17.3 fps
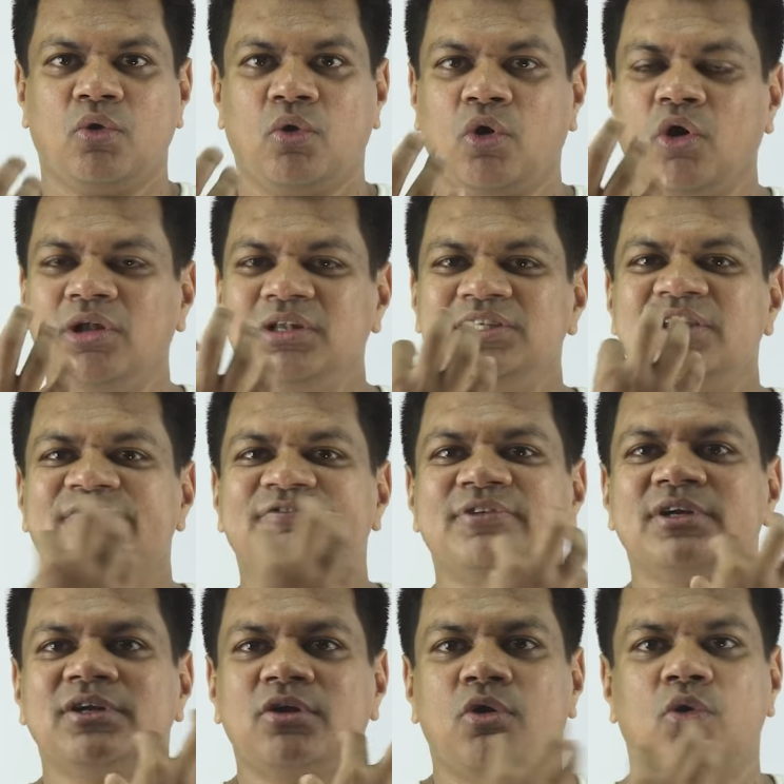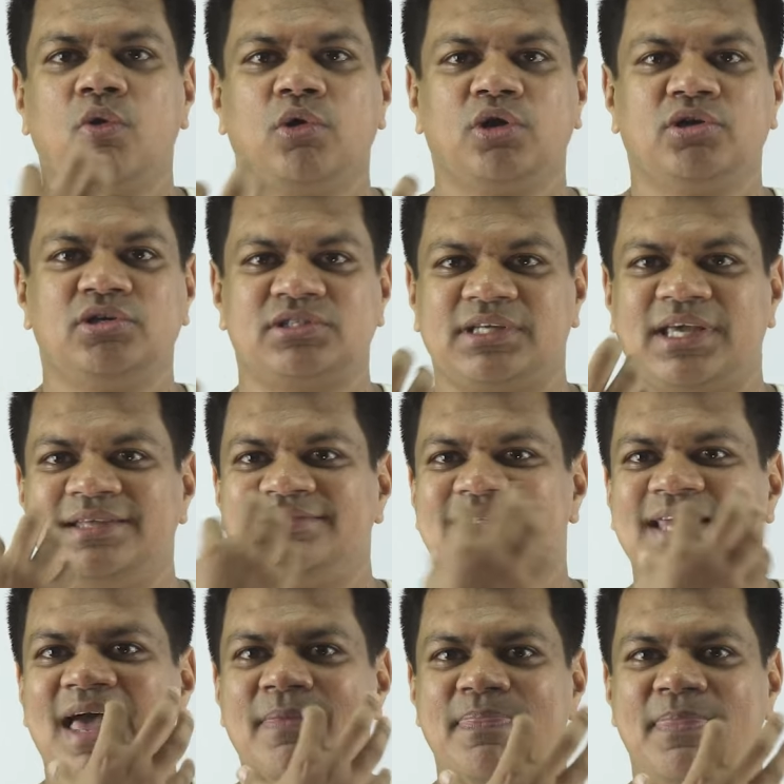all different corners
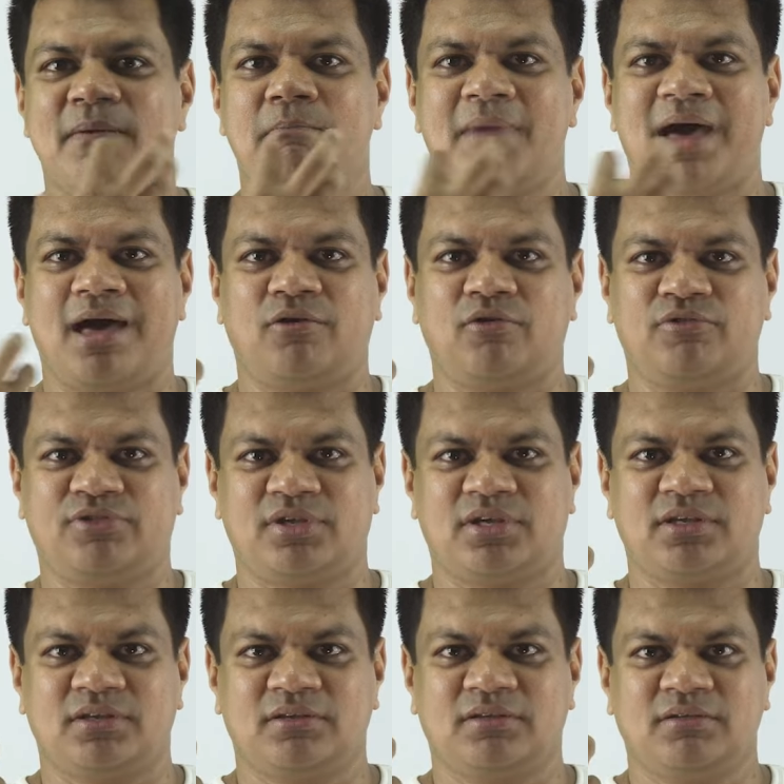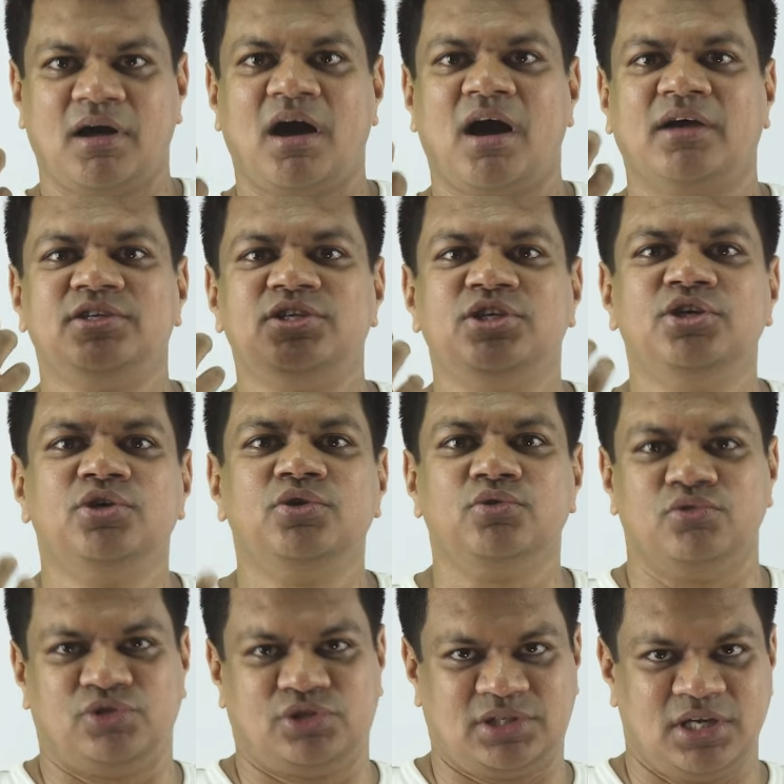inside the mouth are
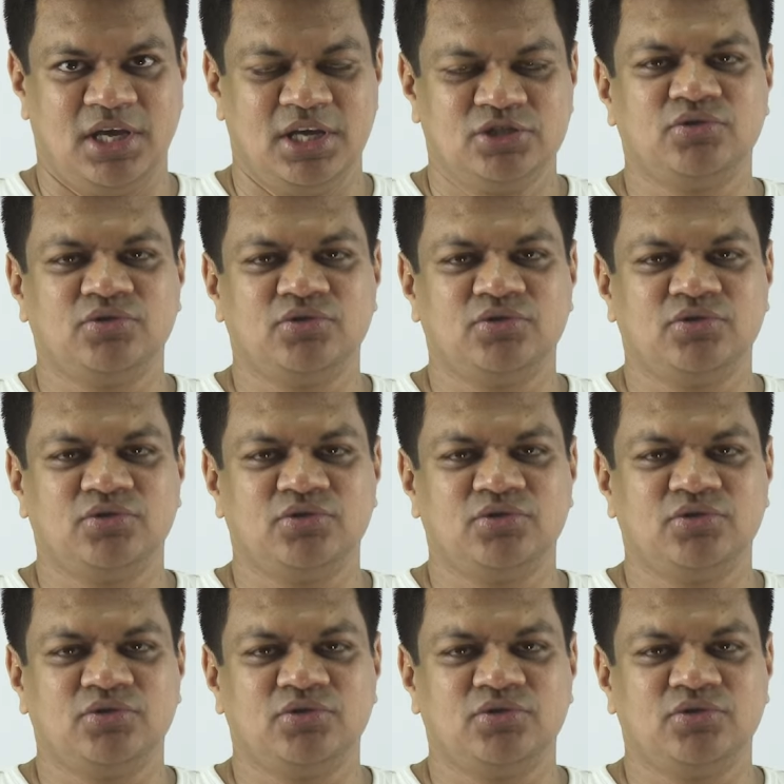used.